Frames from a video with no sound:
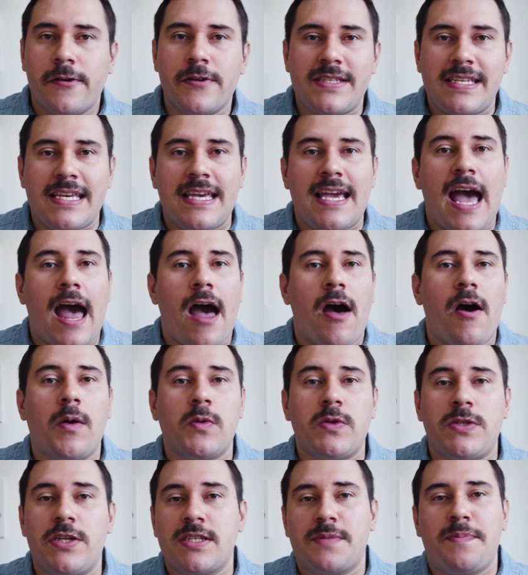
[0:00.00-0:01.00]
could see
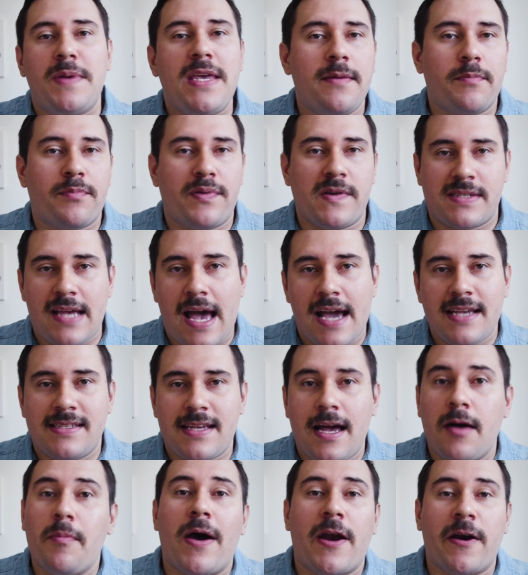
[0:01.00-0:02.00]
how just being precise
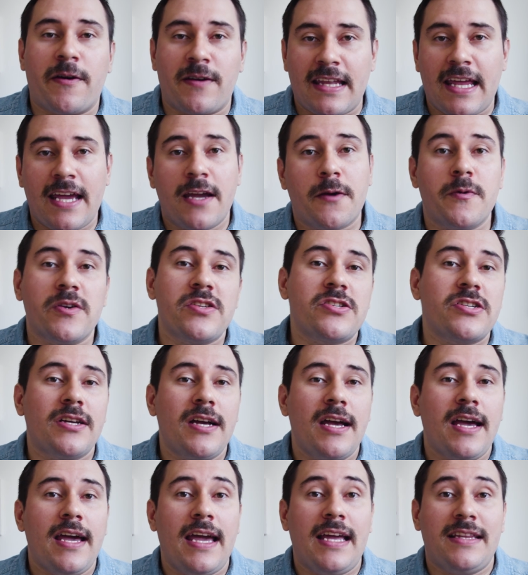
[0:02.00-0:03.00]
about our language
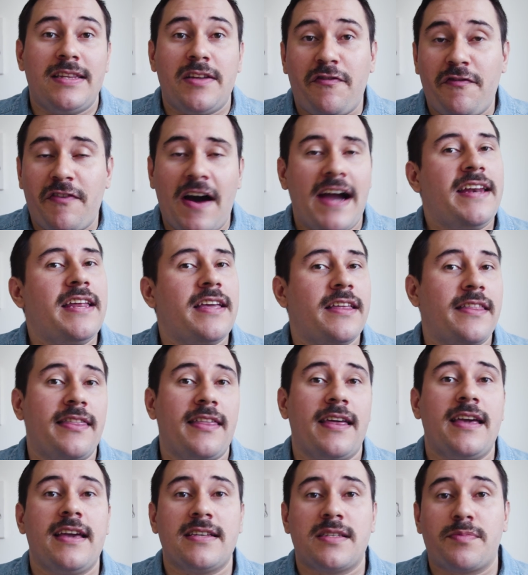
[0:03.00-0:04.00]
and defining
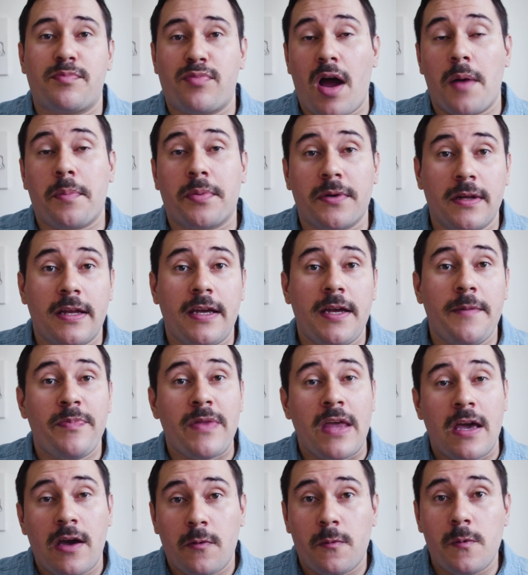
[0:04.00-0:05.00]
things properly,
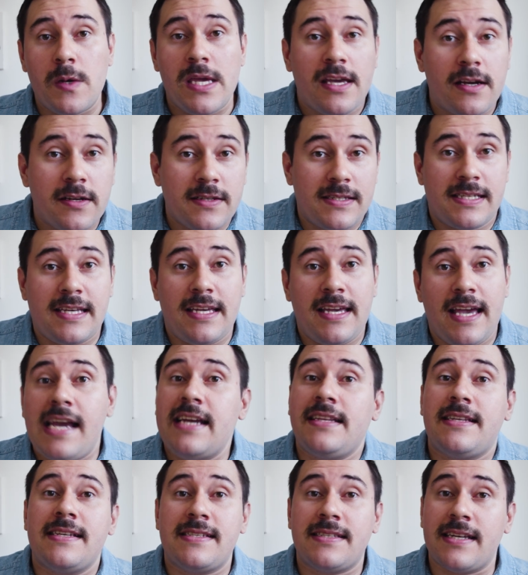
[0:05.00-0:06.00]
we could see
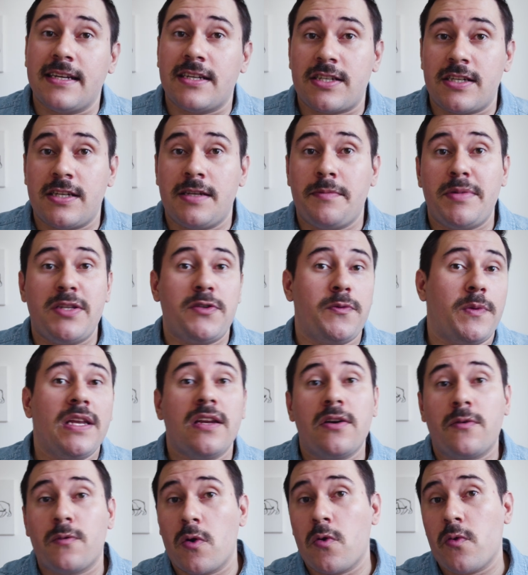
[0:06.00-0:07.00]
a distinction
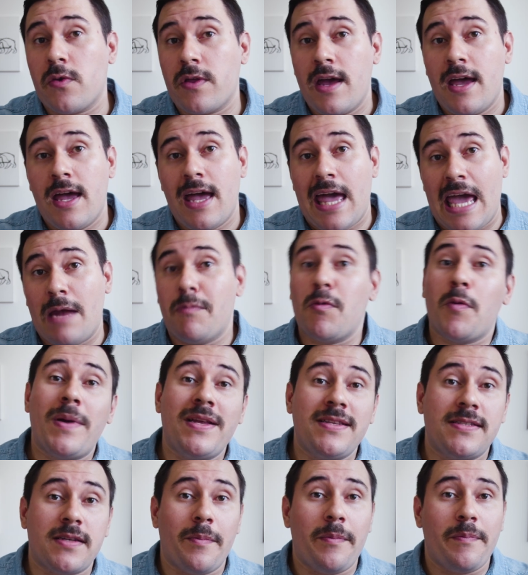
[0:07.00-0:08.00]
between growth and
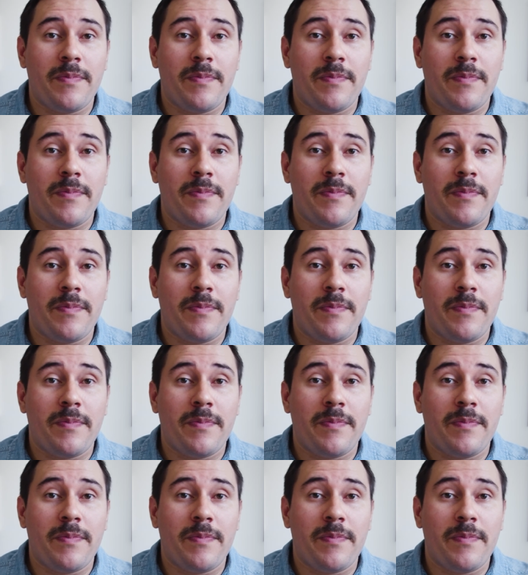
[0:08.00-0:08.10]
momentum.